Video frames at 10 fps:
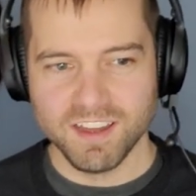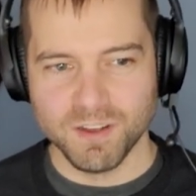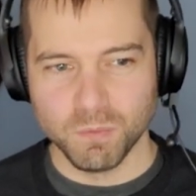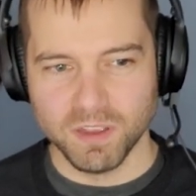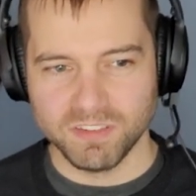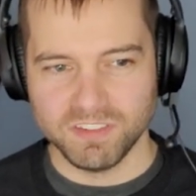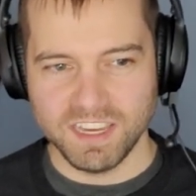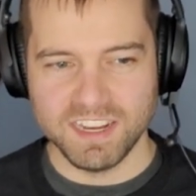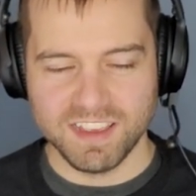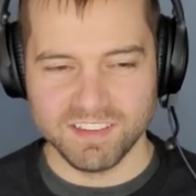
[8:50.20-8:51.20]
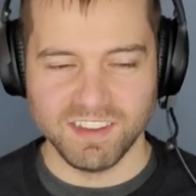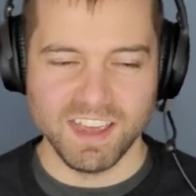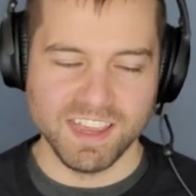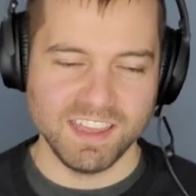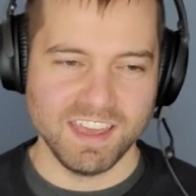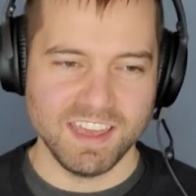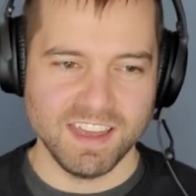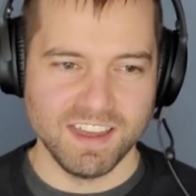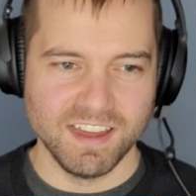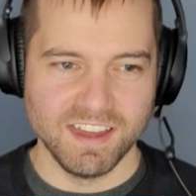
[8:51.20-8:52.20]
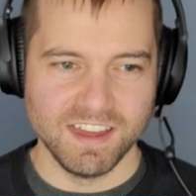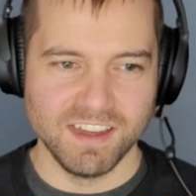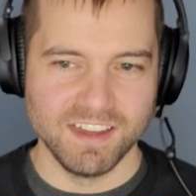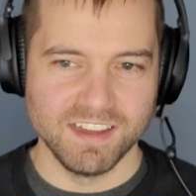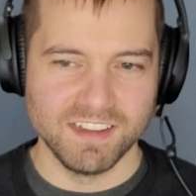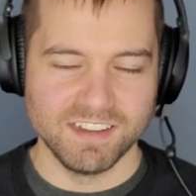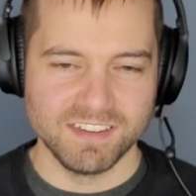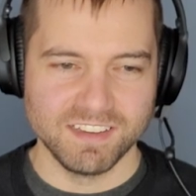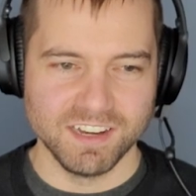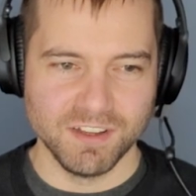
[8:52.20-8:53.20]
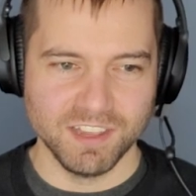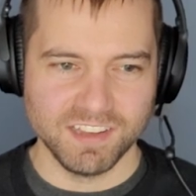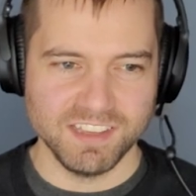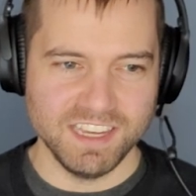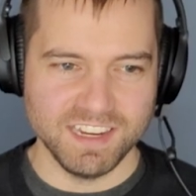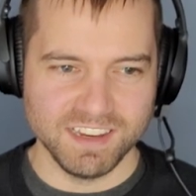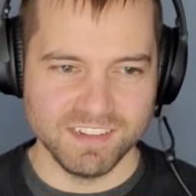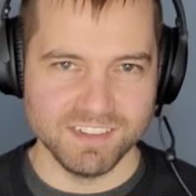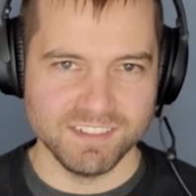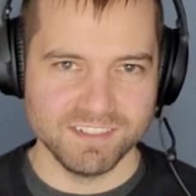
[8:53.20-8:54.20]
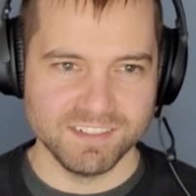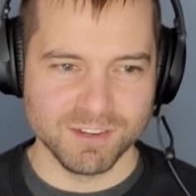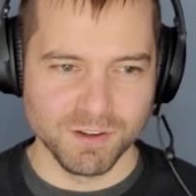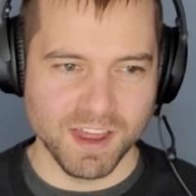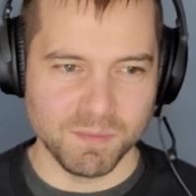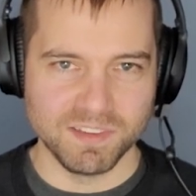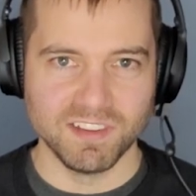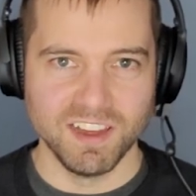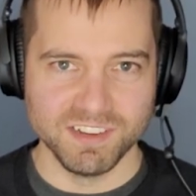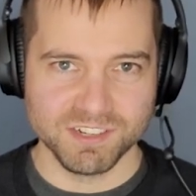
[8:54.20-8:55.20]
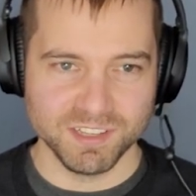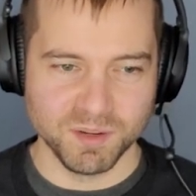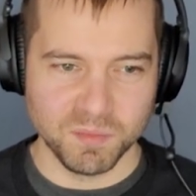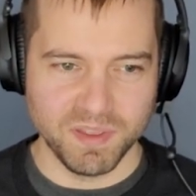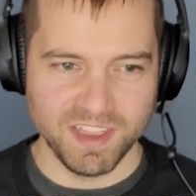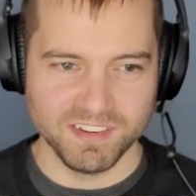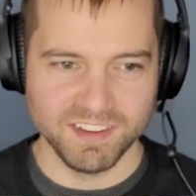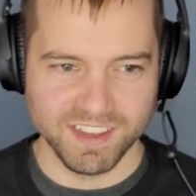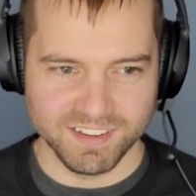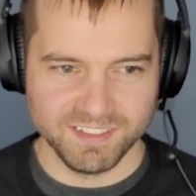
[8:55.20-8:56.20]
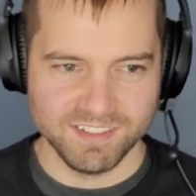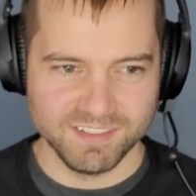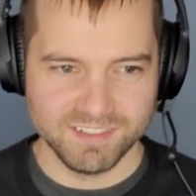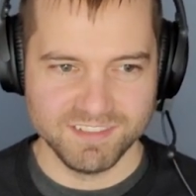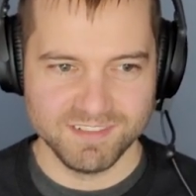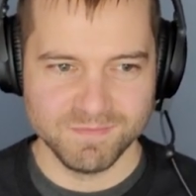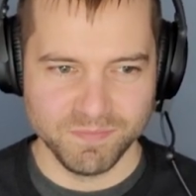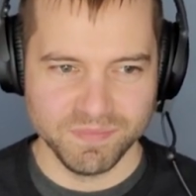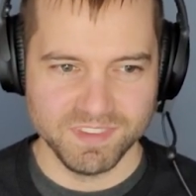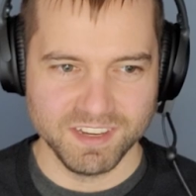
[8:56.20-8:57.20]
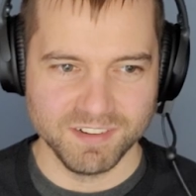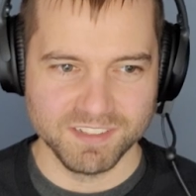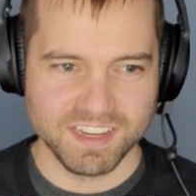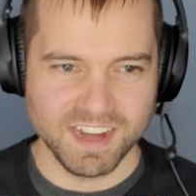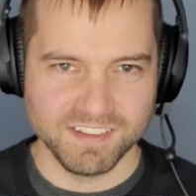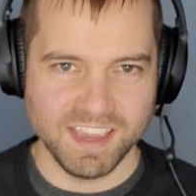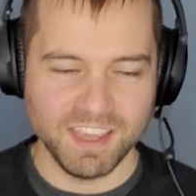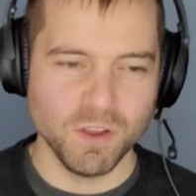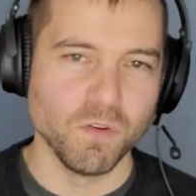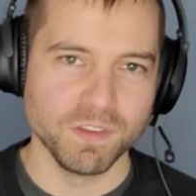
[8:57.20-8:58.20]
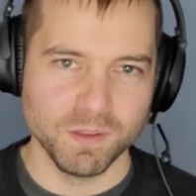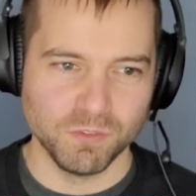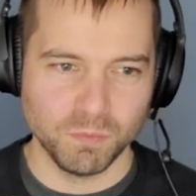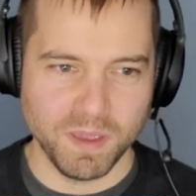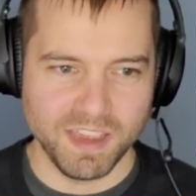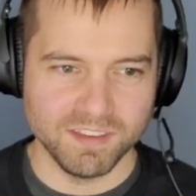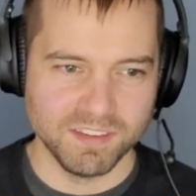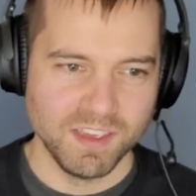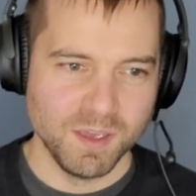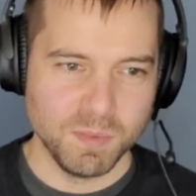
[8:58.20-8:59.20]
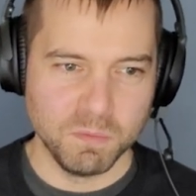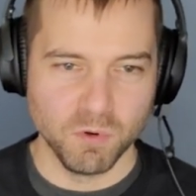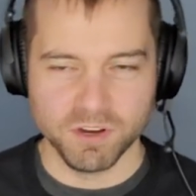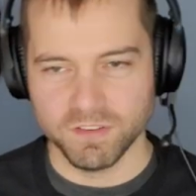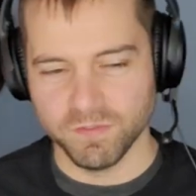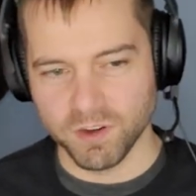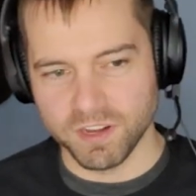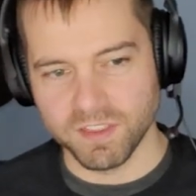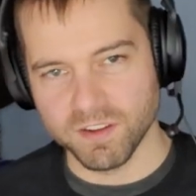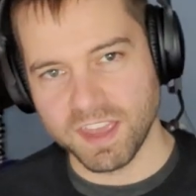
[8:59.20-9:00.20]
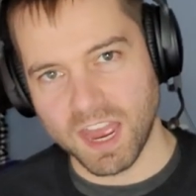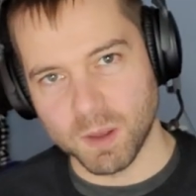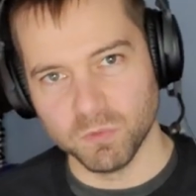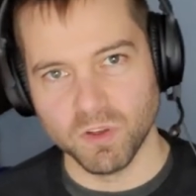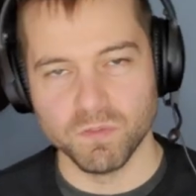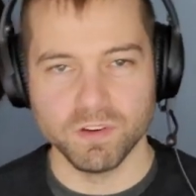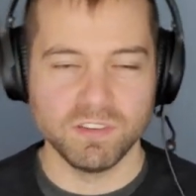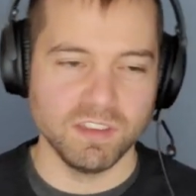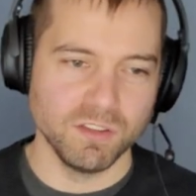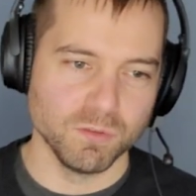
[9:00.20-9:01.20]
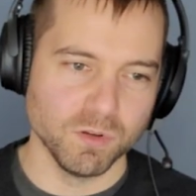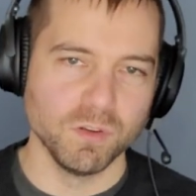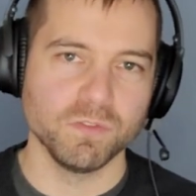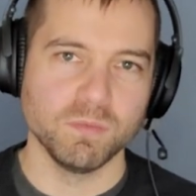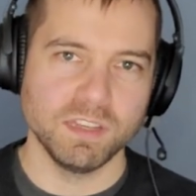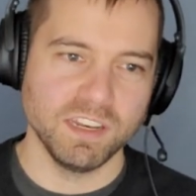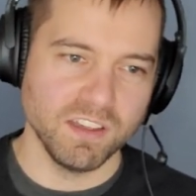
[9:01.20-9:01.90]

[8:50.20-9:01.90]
was seen as like, uh, you know, like eating Konami's lunch a little bit. Like, you know, kind of taking over their space. People were converting their cabs over to In the Groove from D D